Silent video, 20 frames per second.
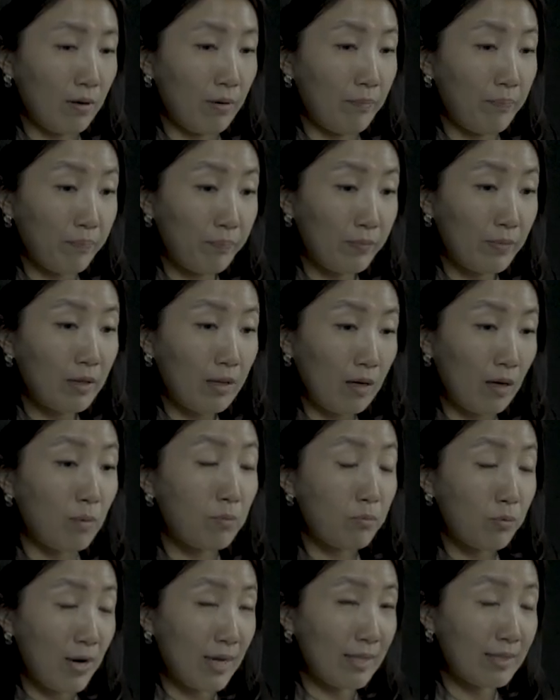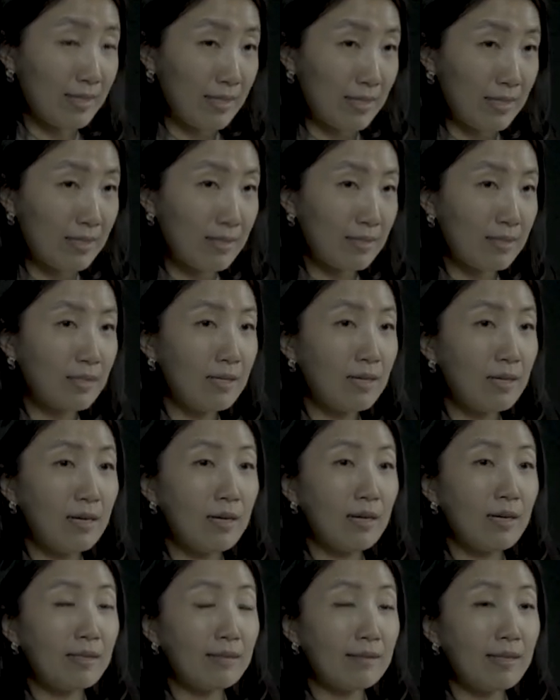uh, uh practice
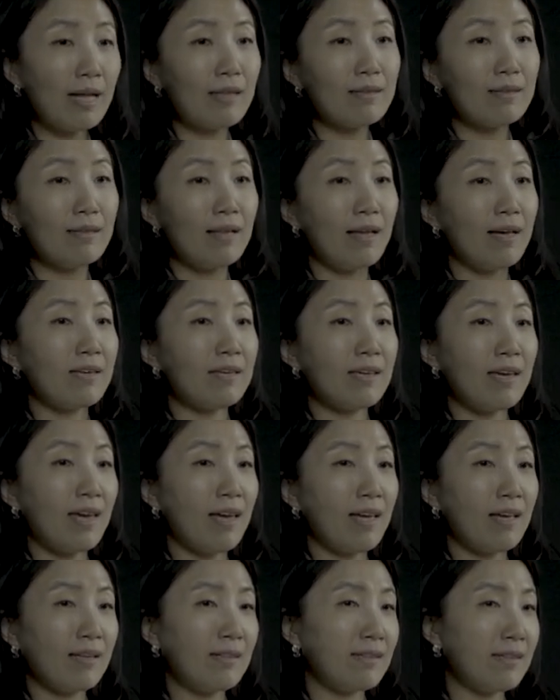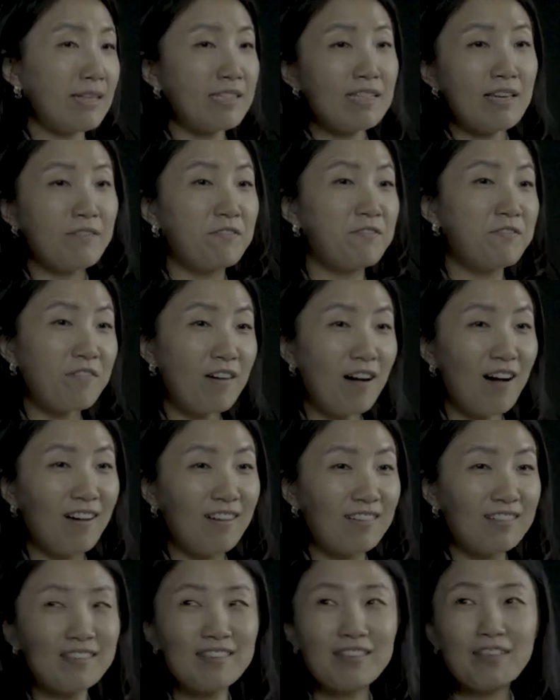not like a let's have
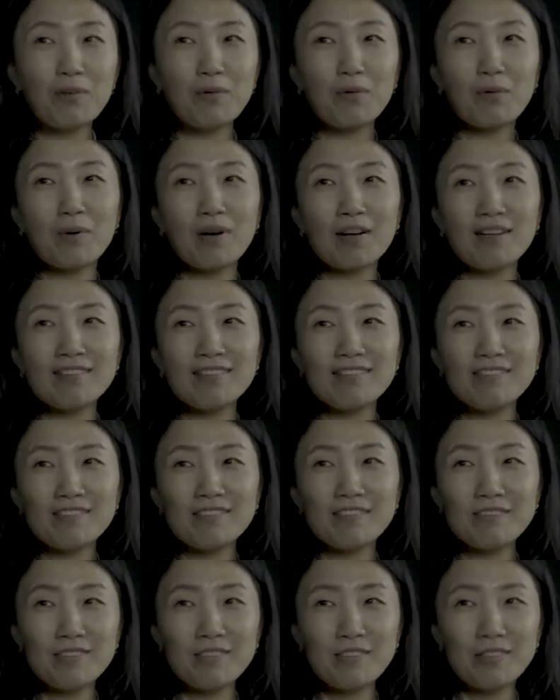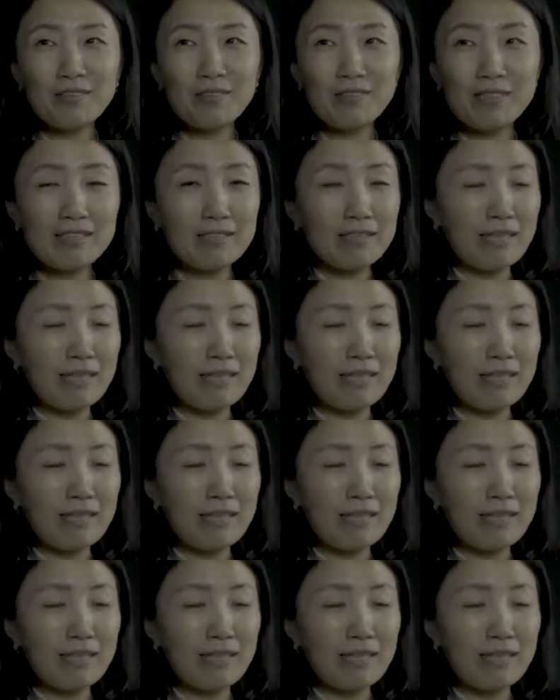fun or mm. you know